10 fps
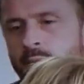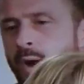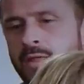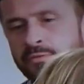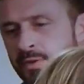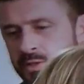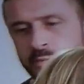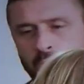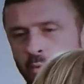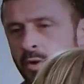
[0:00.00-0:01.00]
then why
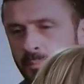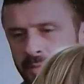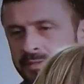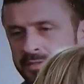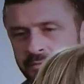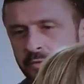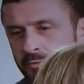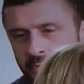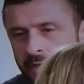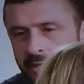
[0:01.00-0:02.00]
do we order pizza if you
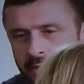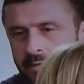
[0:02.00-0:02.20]
don't feel like